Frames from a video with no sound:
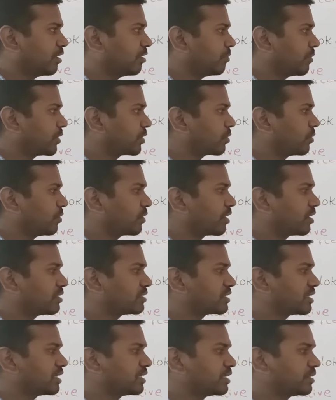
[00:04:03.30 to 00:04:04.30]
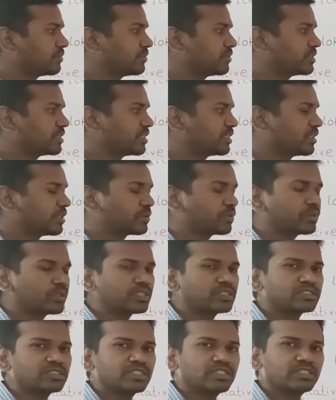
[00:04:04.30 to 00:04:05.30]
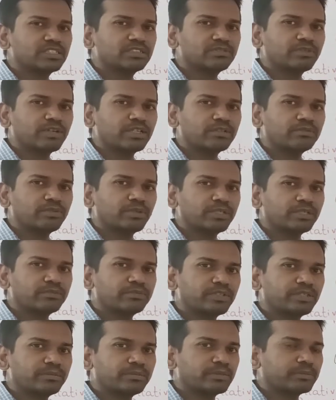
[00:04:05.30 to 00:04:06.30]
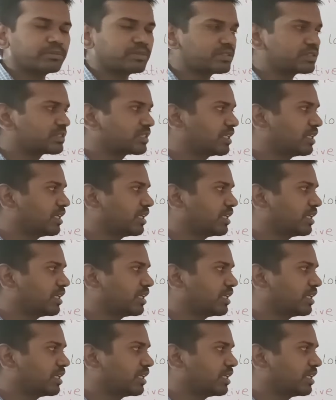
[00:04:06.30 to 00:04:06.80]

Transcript: But overall strength, if you see, the total strength is 545 members.